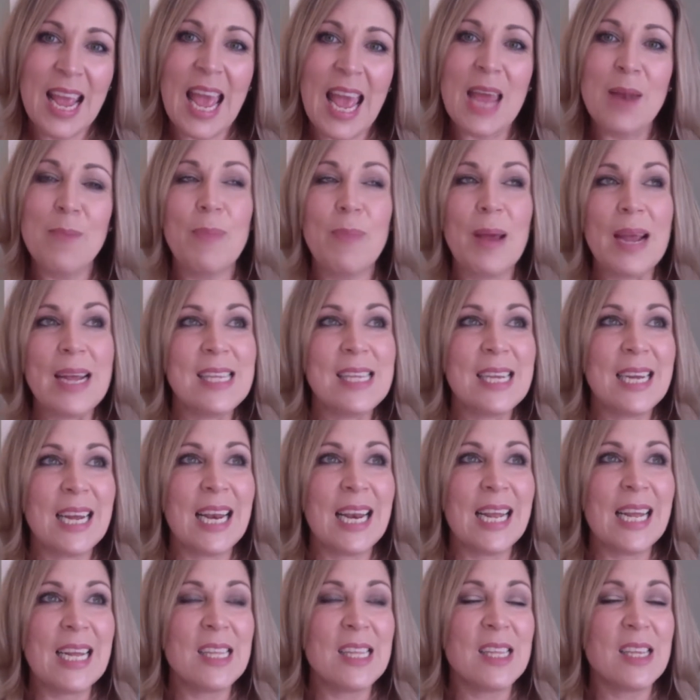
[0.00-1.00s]
And
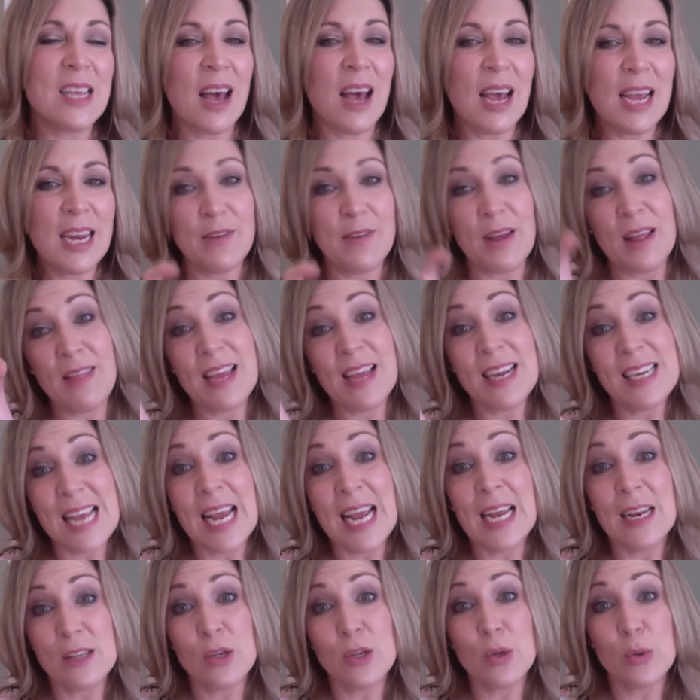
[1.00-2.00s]
basically it's kind of, and that
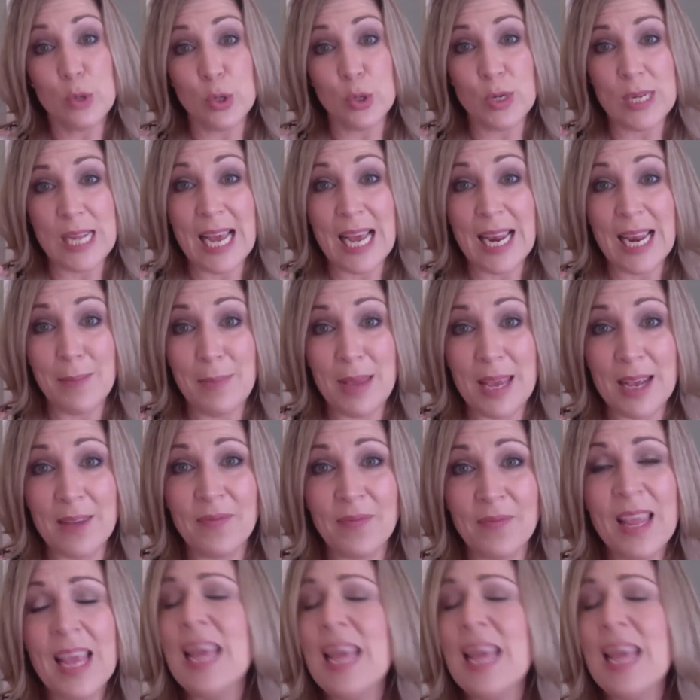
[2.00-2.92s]
tail is called your telomere.